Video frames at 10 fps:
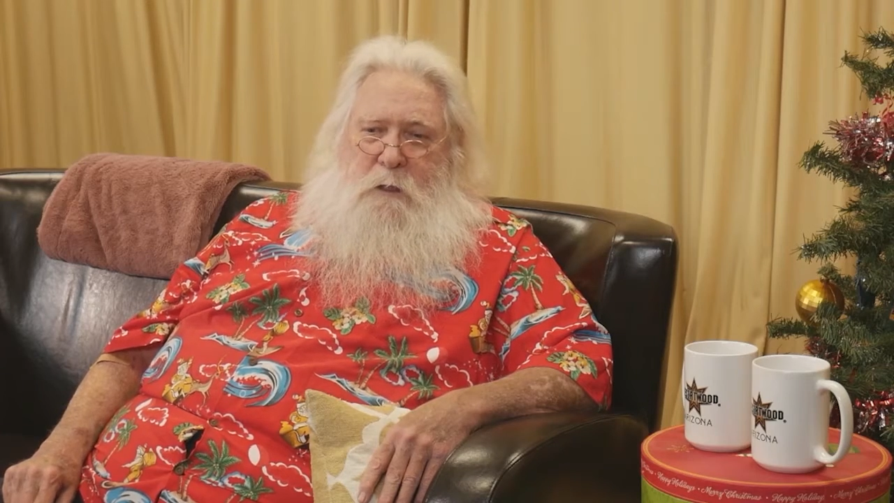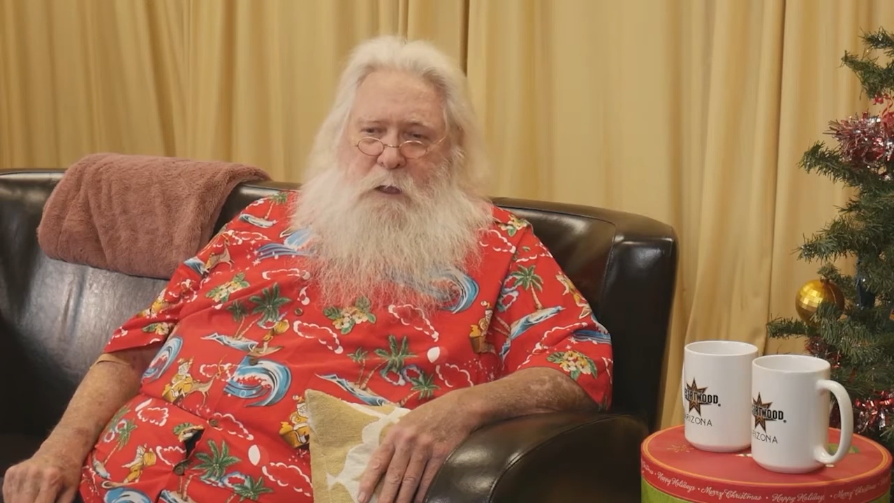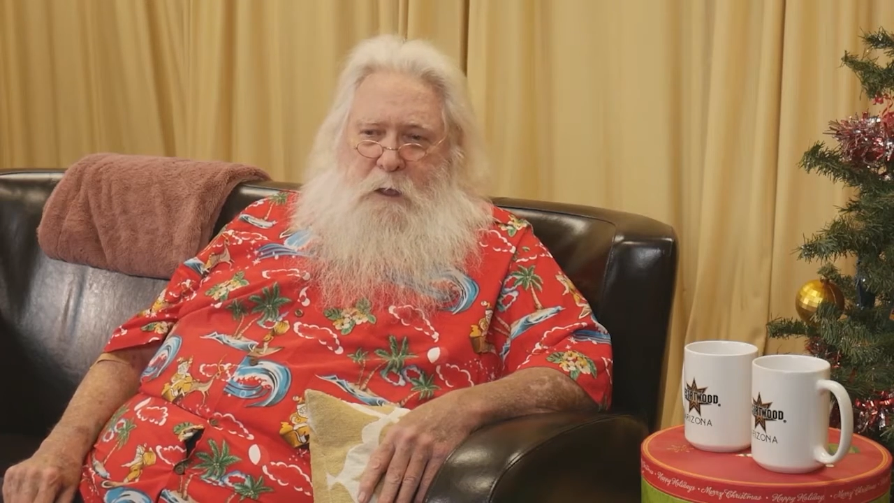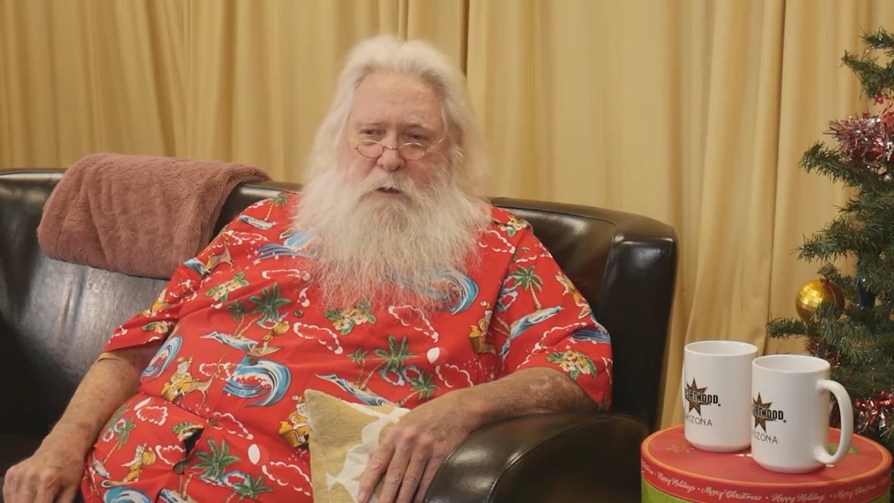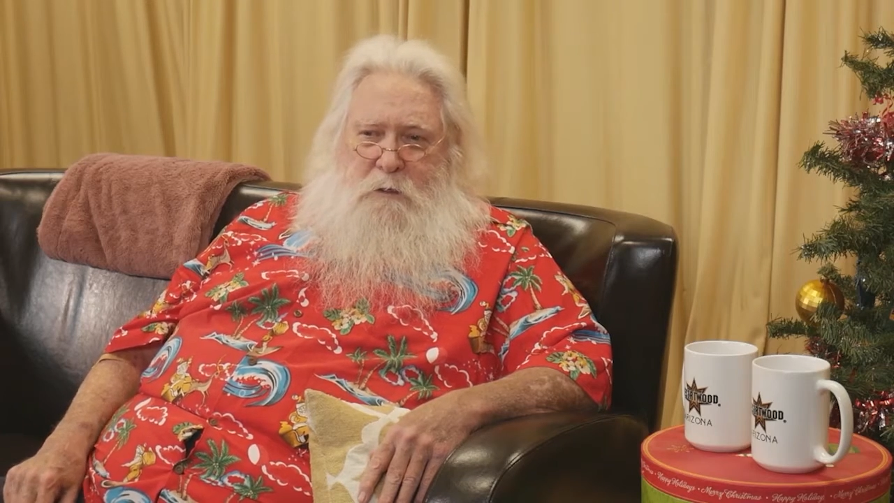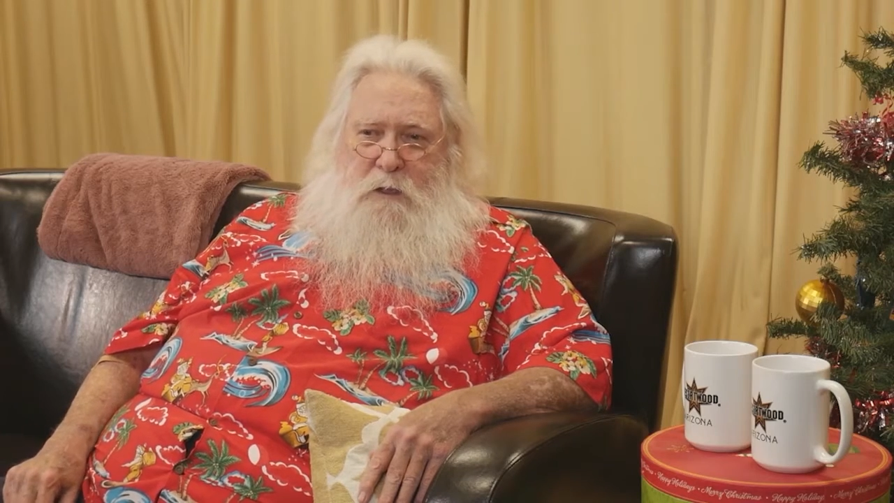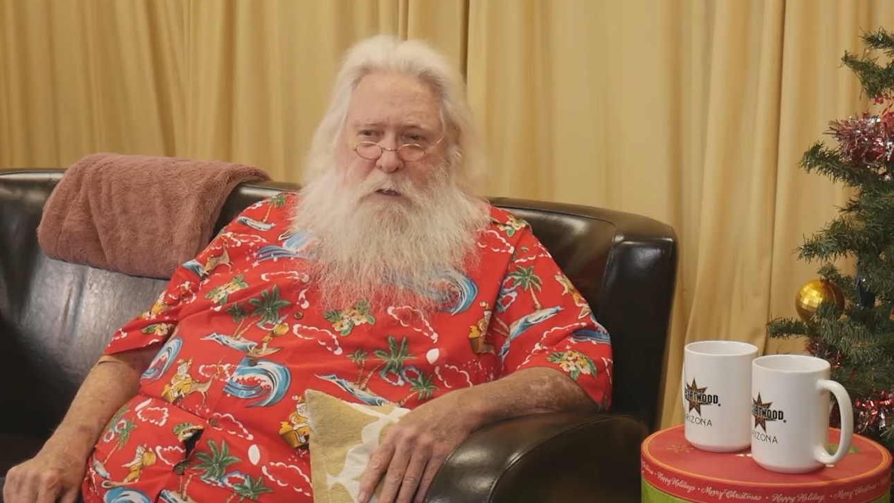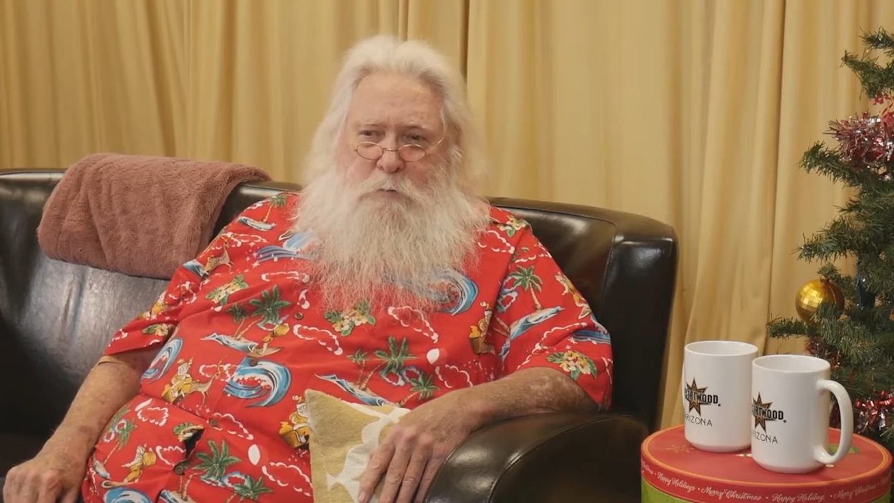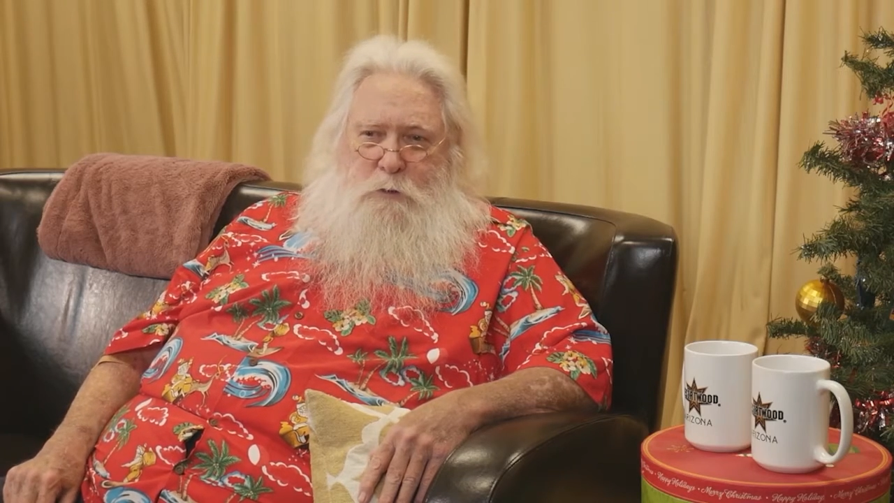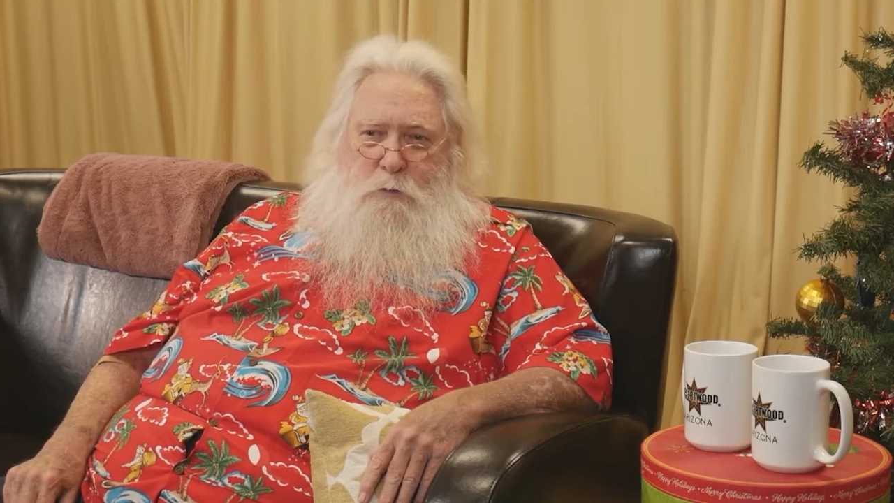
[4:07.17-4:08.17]

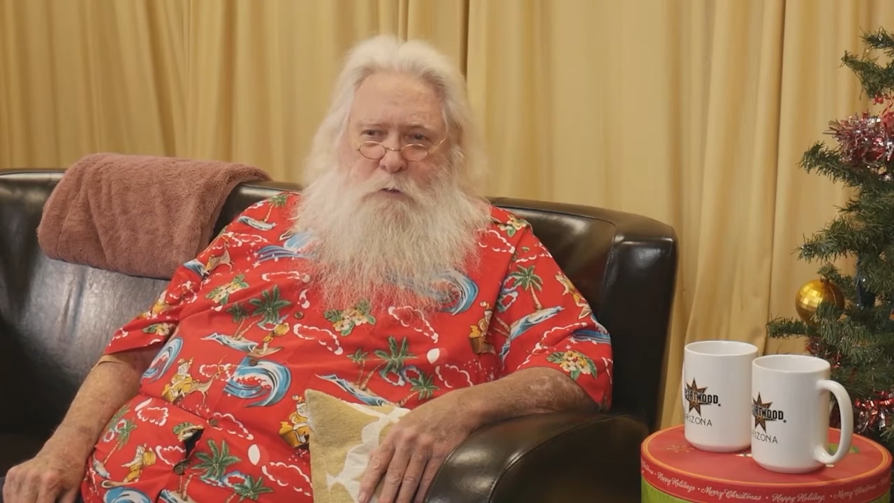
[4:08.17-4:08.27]
handicap school,